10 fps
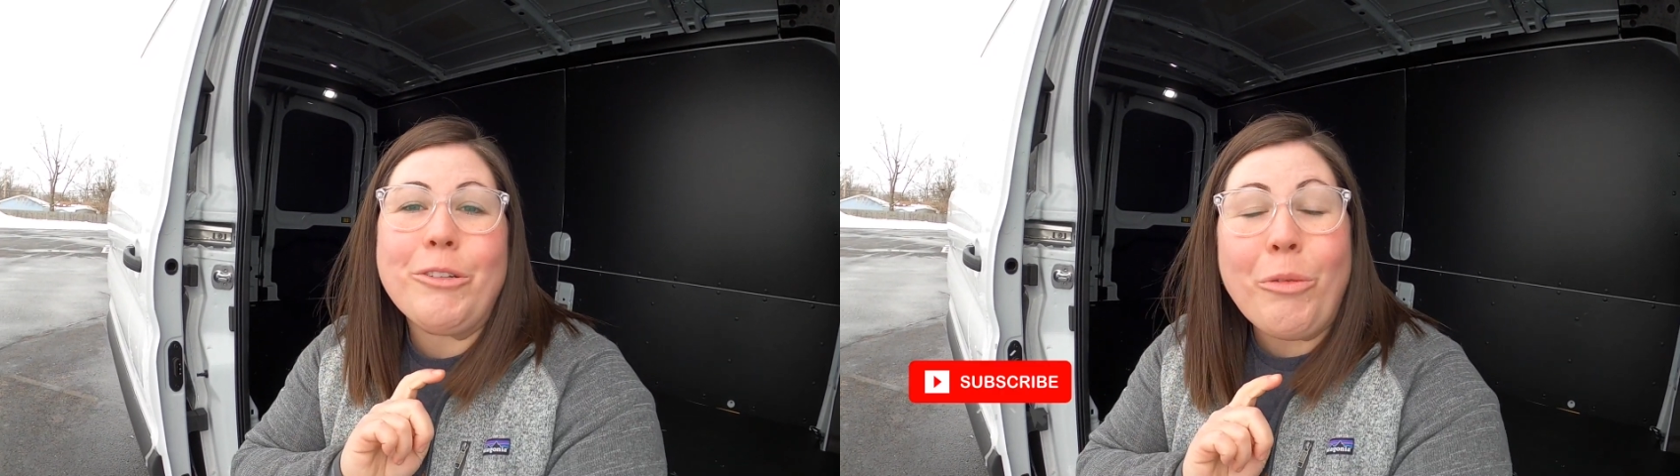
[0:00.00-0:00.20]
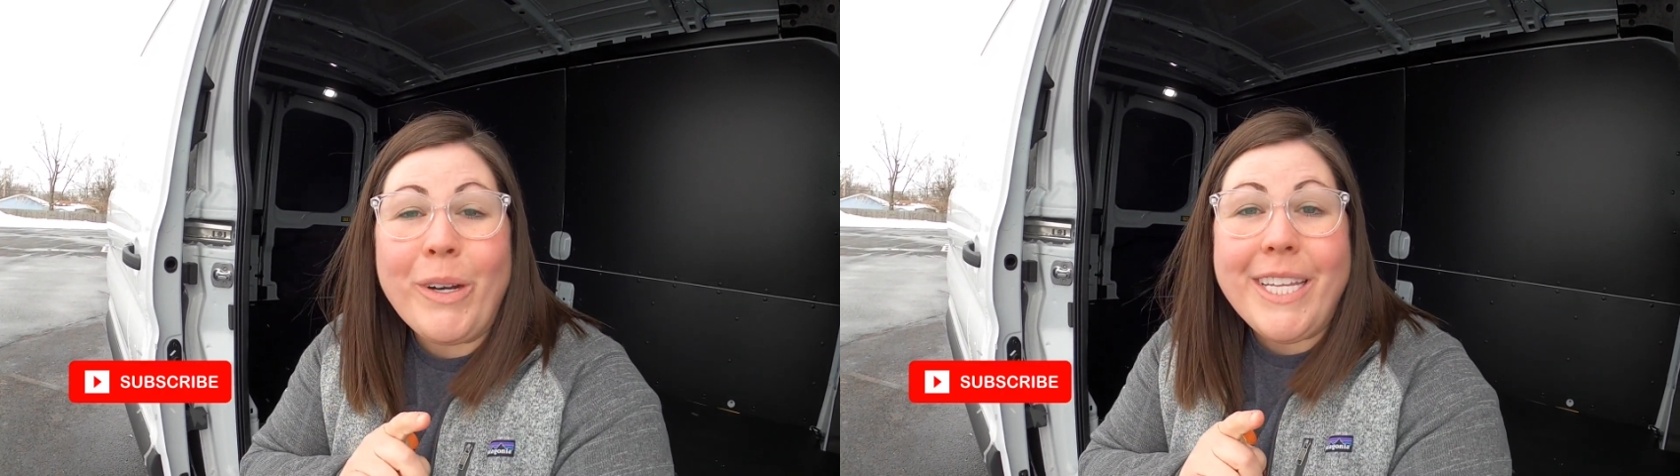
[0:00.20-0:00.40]

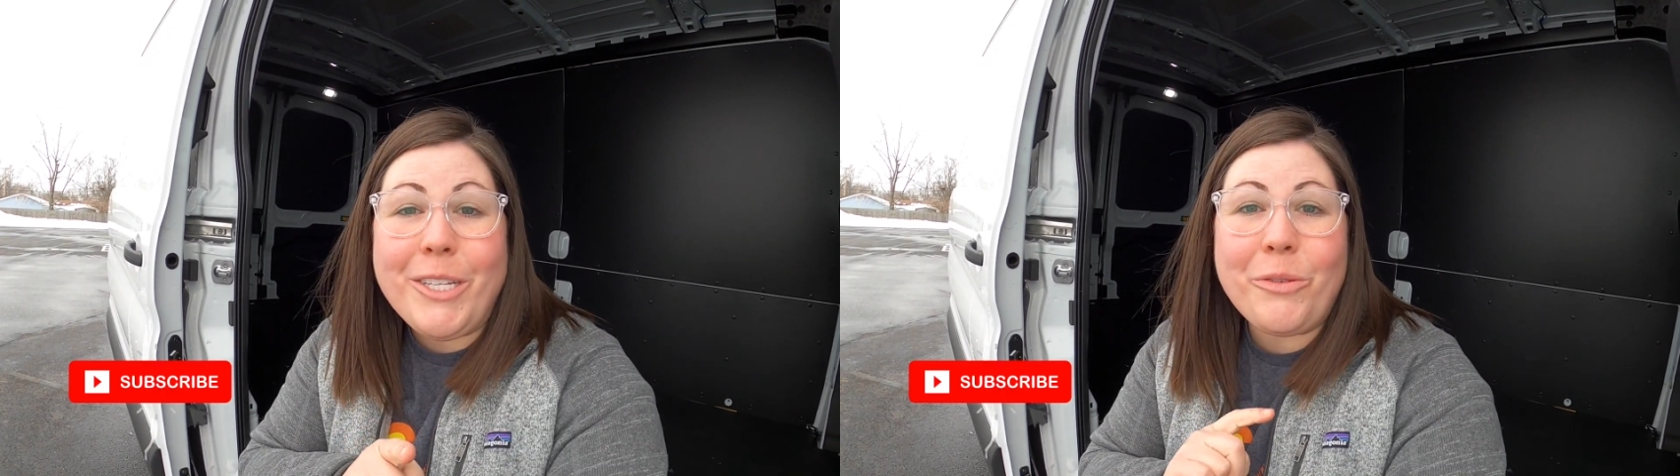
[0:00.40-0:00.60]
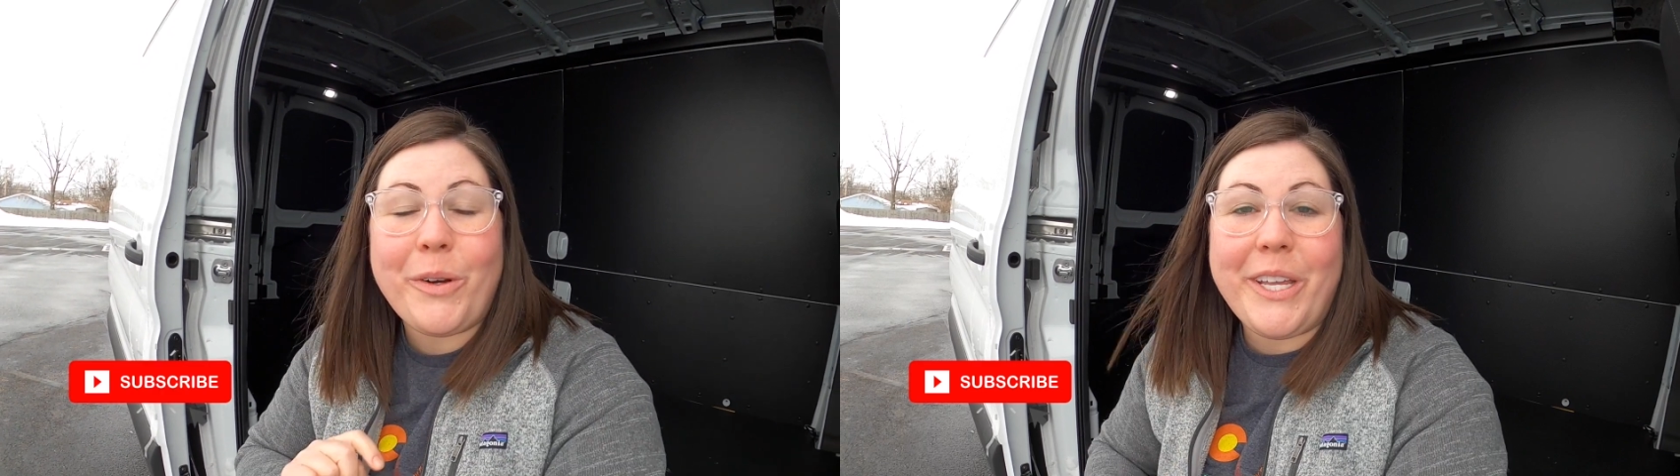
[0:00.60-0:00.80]

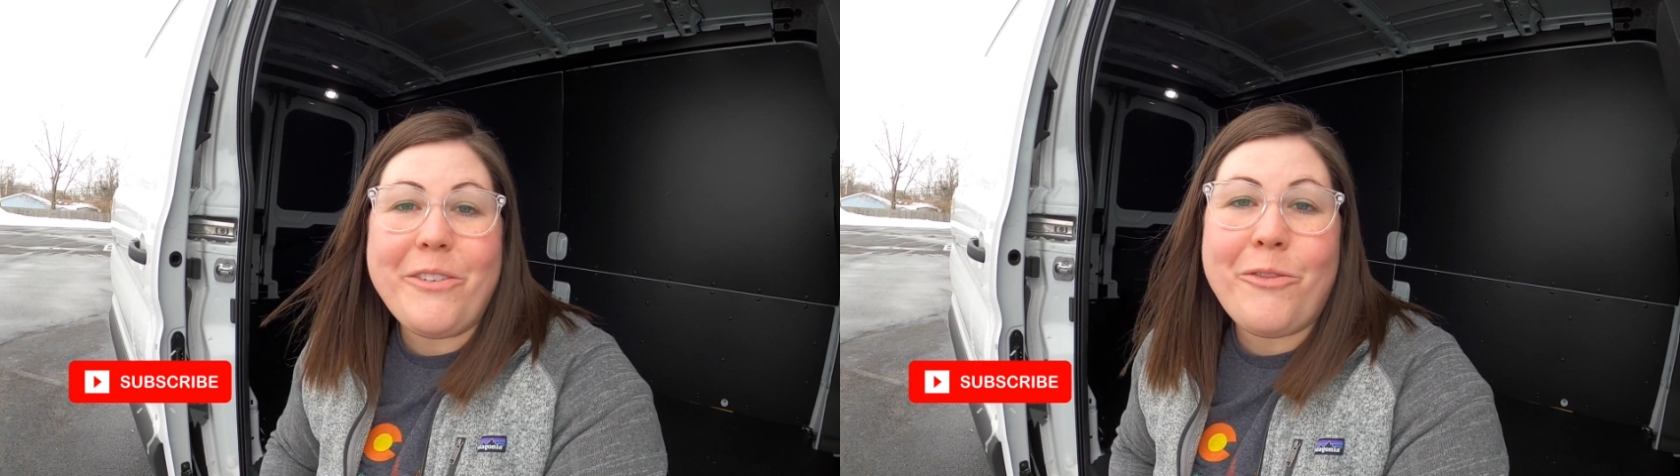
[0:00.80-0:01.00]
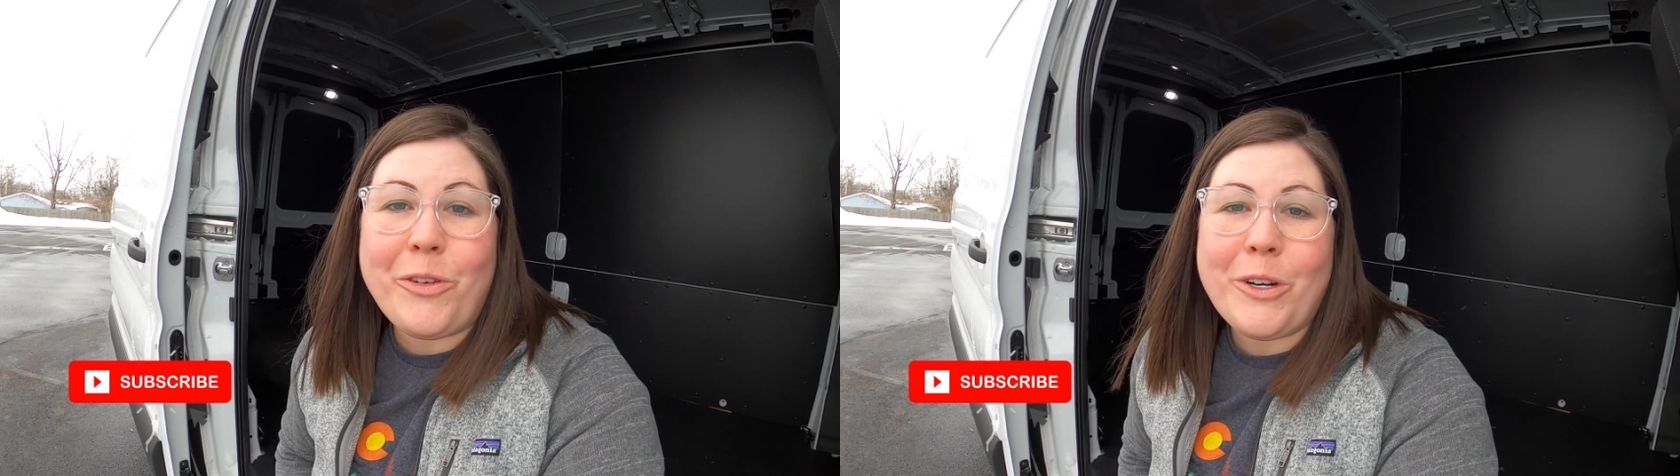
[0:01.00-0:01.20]
2020
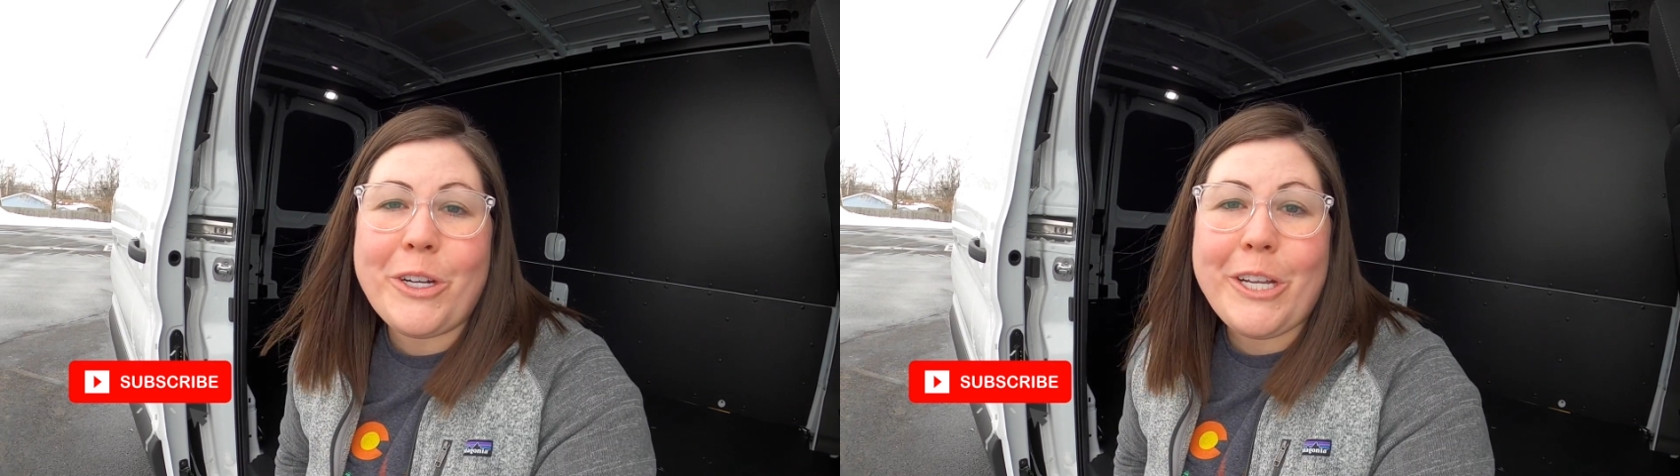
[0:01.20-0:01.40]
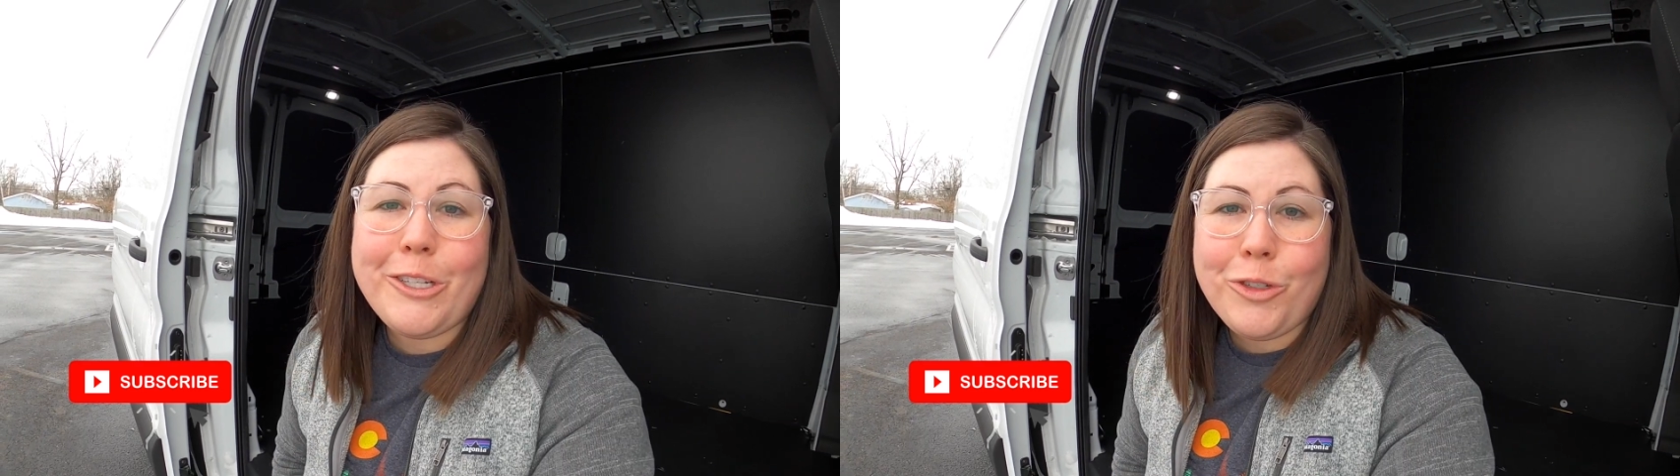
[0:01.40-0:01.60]

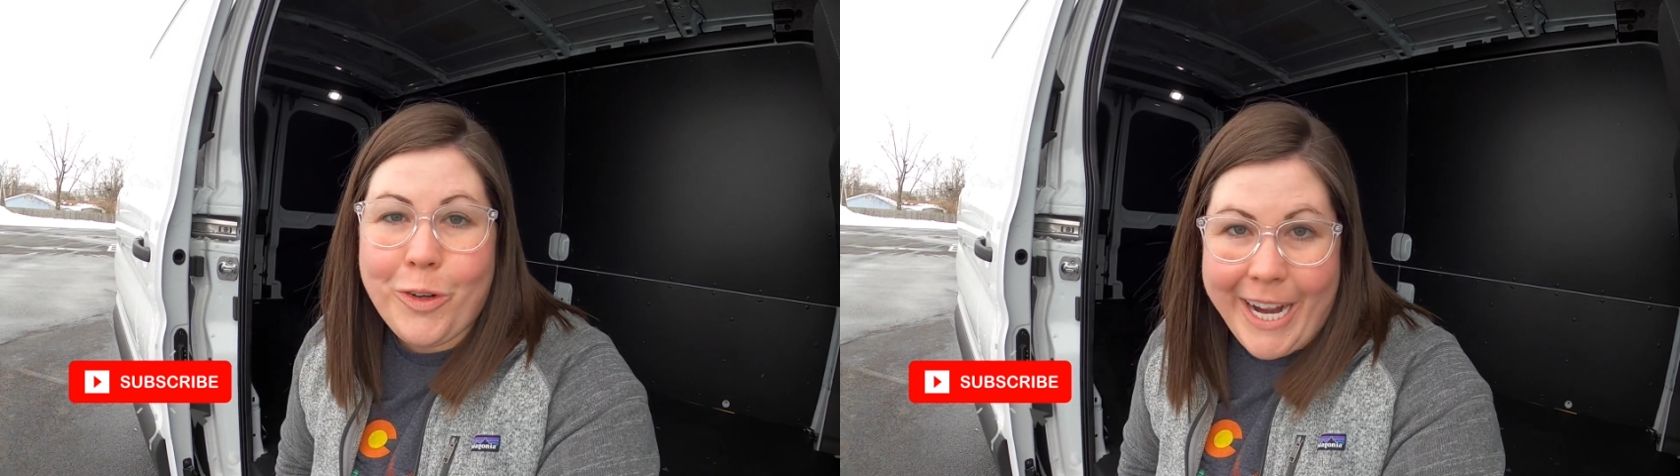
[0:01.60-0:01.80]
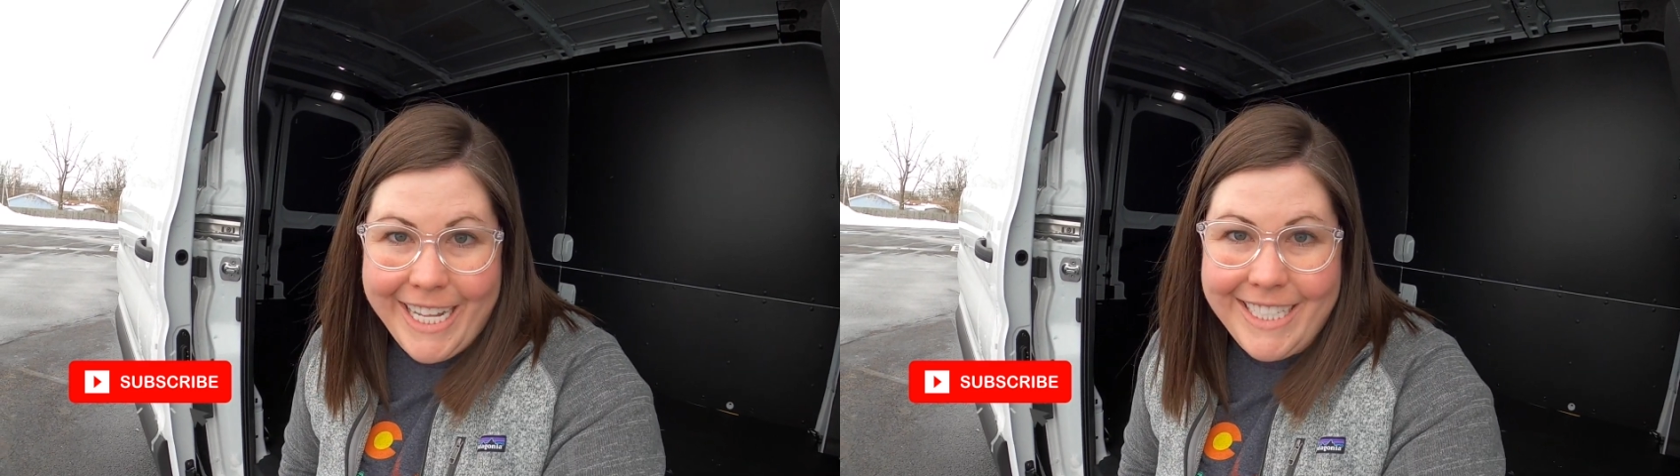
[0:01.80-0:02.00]
Ford
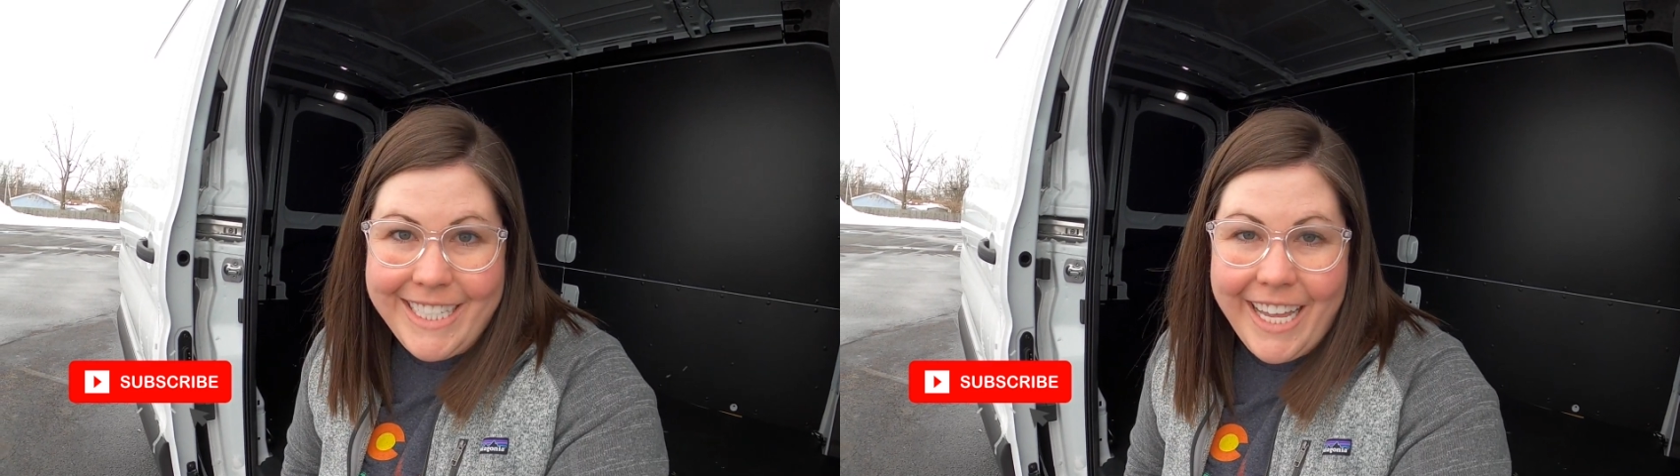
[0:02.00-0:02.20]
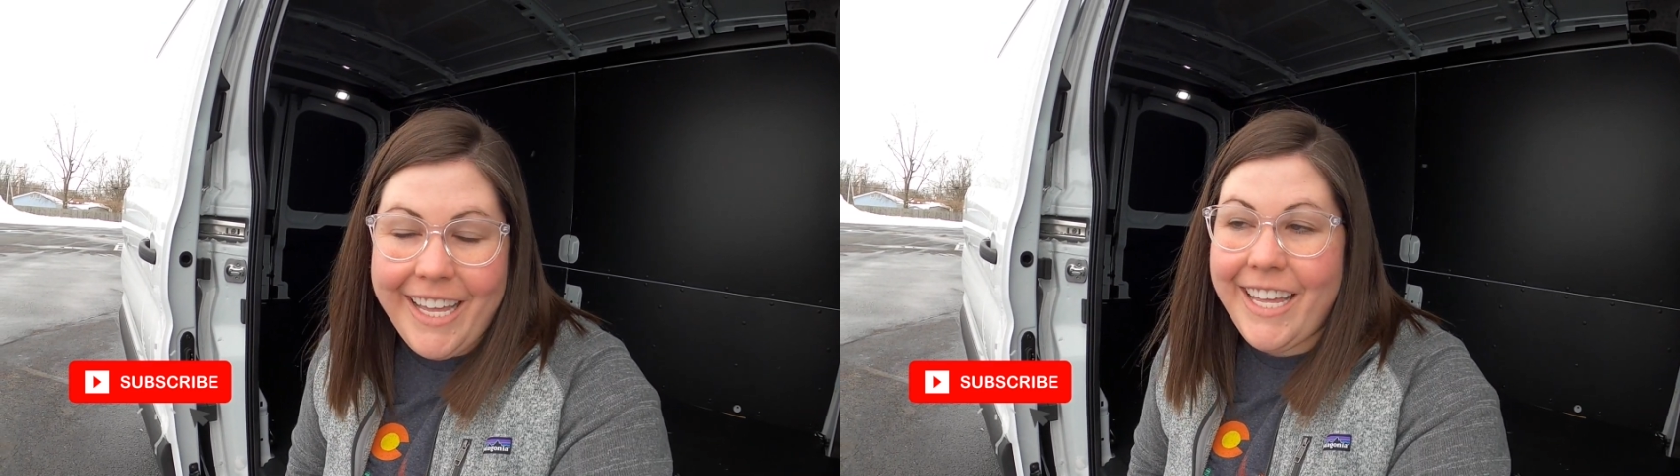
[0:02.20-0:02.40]

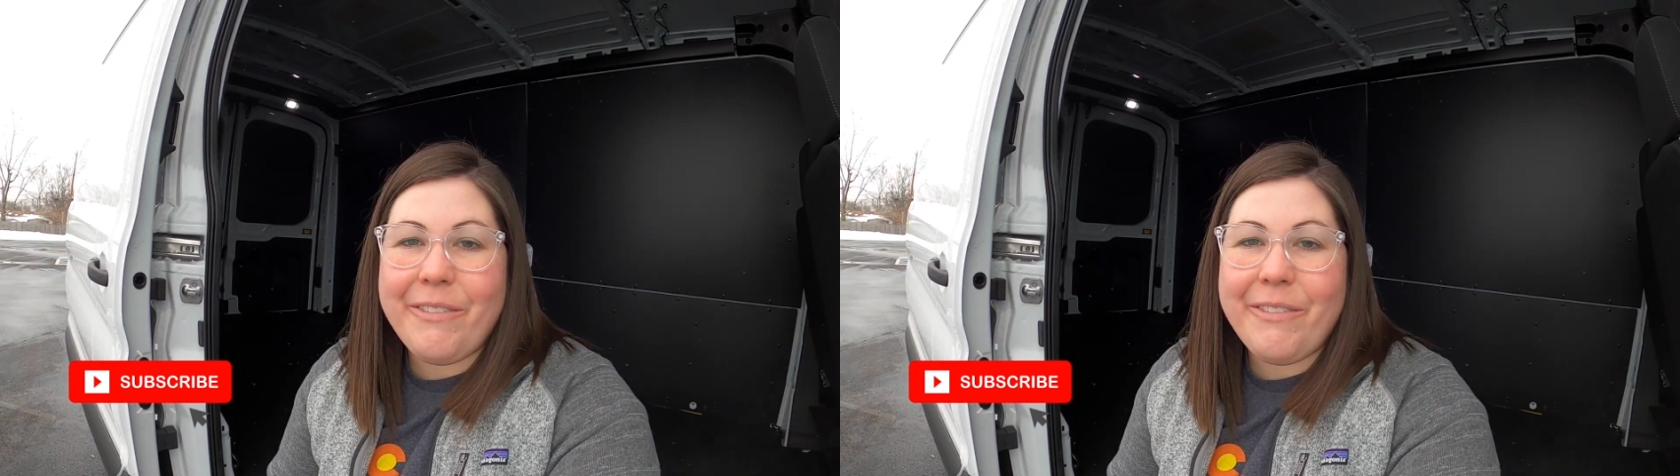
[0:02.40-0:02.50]
Transit.